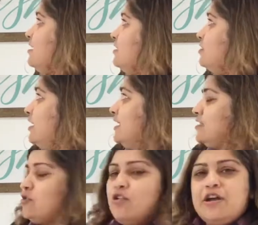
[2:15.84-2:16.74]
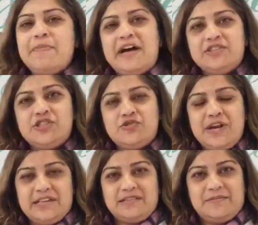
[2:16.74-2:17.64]
So let's talk about
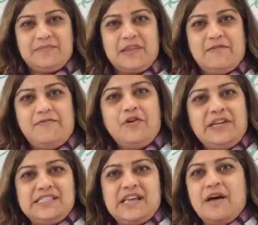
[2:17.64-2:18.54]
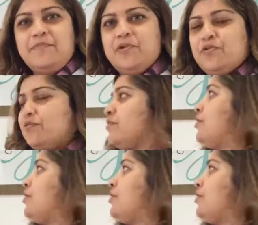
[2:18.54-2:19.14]
strength. For example,